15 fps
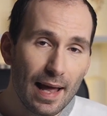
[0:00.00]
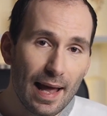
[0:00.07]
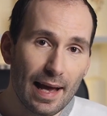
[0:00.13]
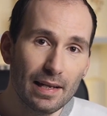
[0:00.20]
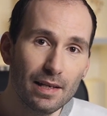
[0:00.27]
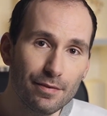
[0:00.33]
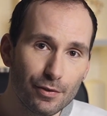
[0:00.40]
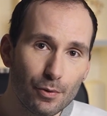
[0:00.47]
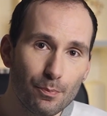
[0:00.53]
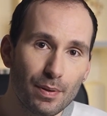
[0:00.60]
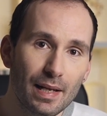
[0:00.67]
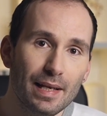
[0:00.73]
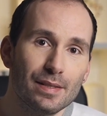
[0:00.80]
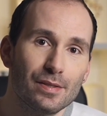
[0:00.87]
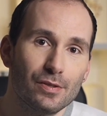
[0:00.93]
And if you
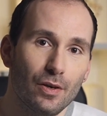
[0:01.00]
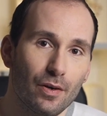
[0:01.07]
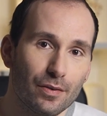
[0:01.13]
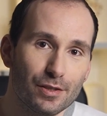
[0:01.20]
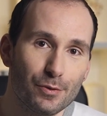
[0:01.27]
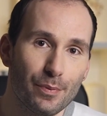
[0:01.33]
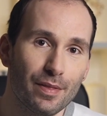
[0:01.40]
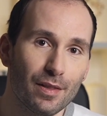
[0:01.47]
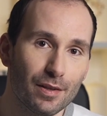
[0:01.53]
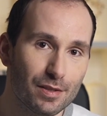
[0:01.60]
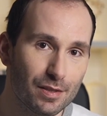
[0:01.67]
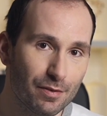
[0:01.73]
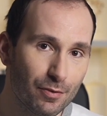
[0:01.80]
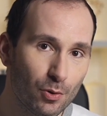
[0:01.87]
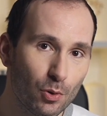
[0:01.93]
play songs with lots
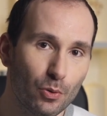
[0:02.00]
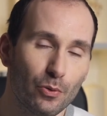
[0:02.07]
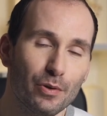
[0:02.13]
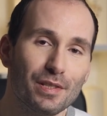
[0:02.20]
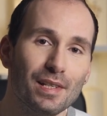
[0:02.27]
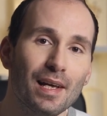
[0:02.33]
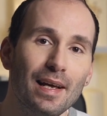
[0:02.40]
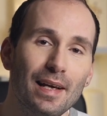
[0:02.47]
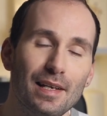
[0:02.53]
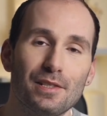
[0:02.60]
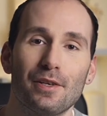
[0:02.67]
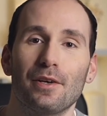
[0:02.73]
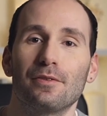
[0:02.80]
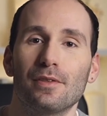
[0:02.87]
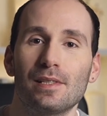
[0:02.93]
of chords, it's
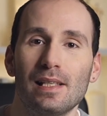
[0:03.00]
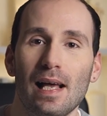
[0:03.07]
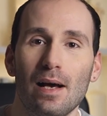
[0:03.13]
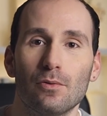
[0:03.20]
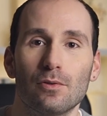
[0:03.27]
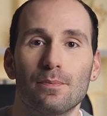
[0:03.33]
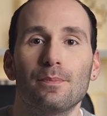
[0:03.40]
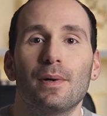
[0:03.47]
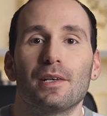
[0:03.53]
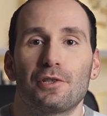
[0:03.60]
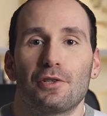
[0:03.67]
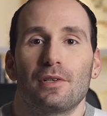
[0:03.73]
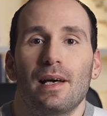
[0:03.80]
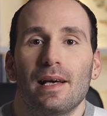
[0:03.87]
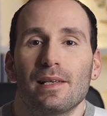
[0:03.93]
going to sound
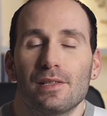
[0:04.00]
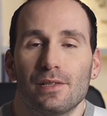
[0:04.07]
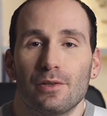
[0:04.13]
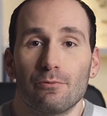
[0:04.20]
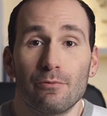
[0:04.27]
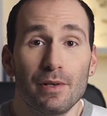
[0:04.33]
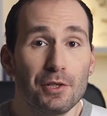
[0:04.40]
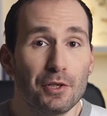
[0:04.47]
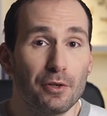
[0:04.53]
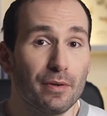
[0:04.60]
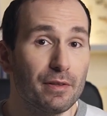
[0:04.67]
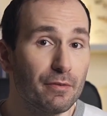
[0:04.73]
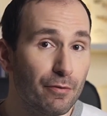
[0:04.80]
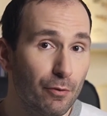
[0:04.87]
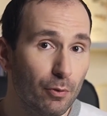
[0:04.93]
much nicer, richer
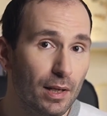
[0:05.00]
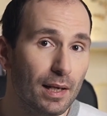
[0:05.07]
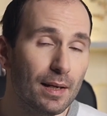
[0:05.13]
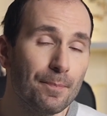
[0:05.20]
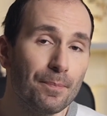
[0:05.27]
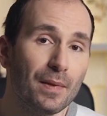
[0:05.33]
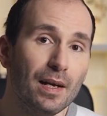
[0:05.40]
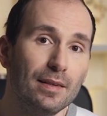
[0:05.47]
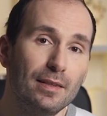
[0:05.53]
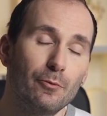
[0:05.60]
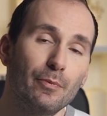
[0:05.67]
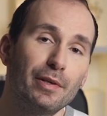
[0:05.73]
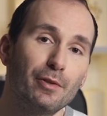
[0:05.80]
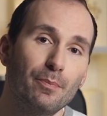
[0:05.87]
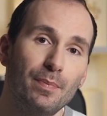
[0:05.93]
and fuller than
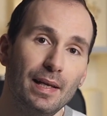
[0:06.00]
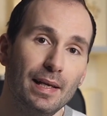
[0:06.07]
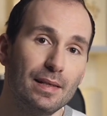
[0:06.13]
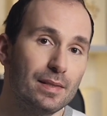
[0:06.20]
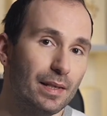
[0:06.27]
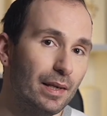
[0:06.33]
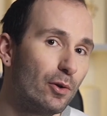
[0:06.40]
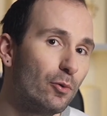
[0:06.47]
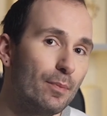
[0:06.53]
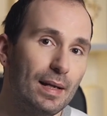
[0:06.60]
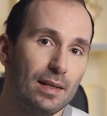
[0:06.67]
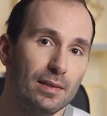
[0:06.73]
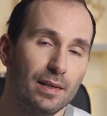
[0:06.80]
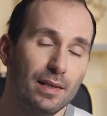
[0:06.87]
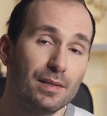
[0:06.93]
when you play single
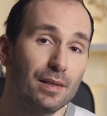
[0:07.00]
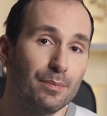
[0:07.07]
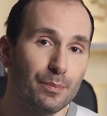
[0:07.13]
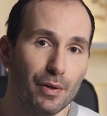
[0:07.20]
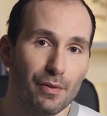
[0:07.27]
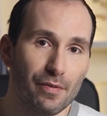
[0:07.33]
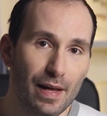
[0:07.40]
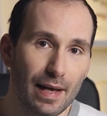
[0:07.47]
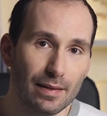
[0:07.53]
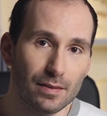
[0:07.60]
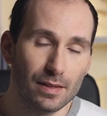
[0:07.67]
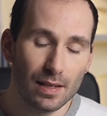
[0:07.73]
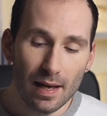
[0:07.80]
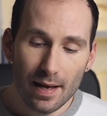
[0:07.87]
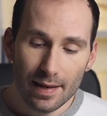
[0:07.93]
melodies in both
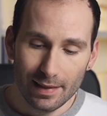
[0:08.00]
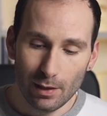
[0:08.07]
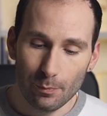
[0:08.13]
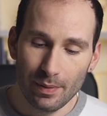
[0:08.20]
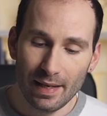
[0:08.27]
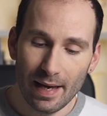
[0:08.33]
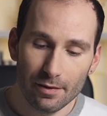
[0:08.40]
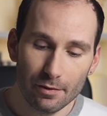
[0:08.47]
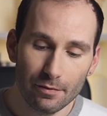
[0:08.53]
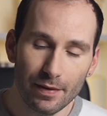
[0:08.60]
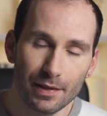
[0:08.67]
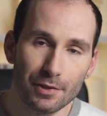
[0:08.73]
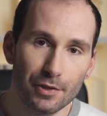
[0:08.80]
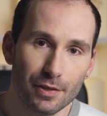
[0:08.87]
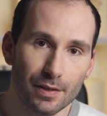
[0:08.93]
hands. Now, Piano
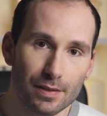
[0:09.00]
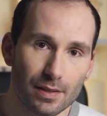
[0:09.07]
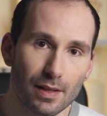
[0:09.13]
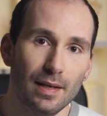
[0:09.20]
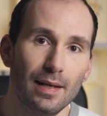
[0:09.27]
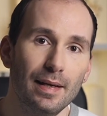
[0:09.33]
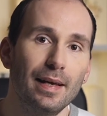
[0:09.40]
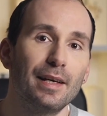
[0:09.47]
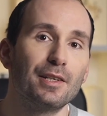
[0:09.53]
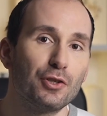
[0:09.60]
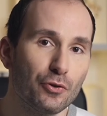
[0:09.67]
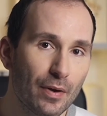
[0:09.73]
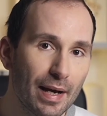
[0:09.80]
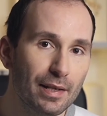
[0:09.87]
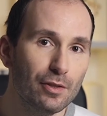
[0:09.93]
Adventures is
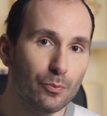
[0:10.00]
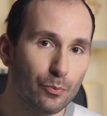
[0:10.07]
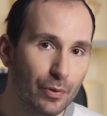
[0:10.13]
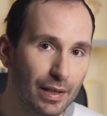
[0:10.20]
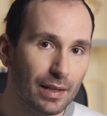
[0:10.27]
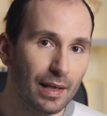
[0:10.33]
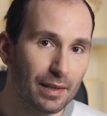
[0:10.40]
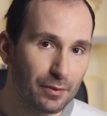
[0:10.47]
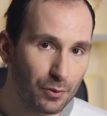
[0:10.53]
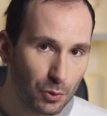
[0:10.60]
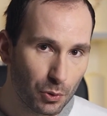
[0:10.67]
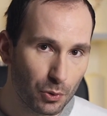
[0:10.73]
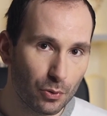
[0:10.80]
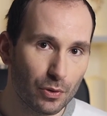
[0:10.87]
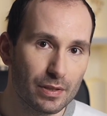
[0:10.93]
trying to bring in
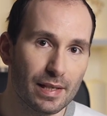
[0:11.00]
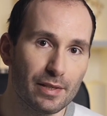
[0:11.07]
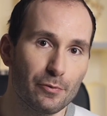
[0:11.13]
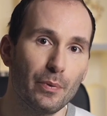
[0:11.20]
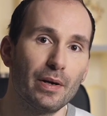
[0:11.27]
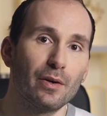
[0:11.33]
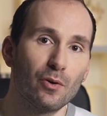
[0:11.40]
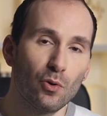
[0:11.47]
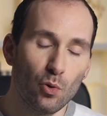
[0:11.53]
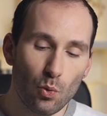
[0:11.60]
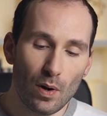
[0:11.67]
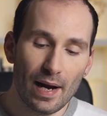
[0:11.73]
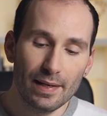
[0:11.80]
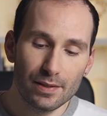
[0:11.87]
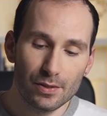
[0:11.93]
chords as well
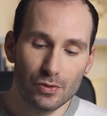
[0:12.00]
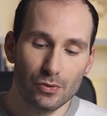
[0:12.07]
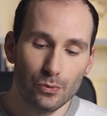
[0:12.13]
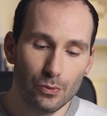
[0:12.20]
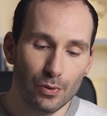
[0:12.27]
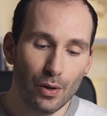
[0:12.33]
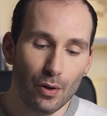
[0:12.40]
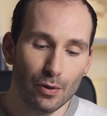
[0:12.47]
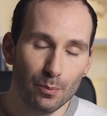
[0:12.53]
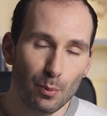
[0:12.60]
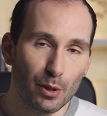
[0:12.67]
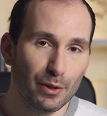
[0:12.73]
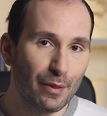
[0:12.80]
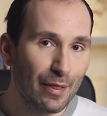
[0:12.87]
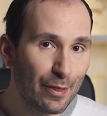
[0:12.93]
quite soon on,
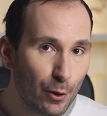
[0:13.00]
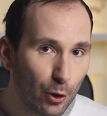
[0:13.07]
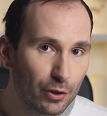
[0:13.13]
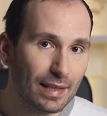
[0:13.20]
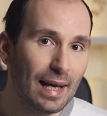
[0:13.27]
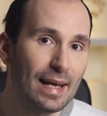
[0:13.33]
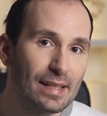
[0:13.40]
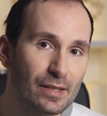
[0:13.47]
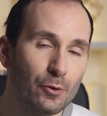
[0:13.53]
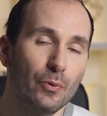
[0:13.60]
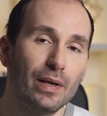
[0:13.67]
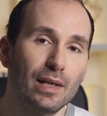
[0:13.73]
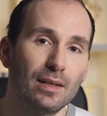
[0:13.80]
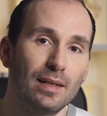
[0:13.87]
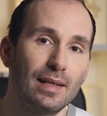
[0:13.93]
but not as
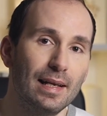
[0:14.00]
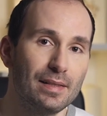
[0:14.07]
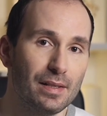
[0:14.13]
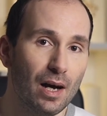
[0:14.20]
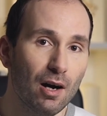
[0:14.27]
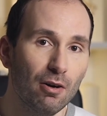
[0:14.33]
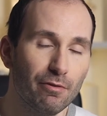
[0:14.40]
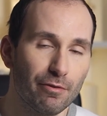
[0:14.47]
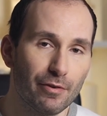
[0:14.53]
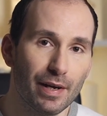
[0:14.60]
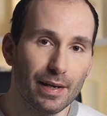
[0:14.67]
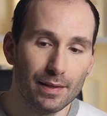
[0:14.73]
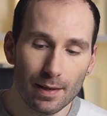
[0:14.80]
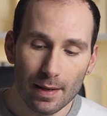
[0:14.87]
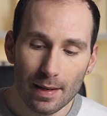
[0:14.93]
quickly as
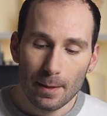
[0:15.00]
Alfred.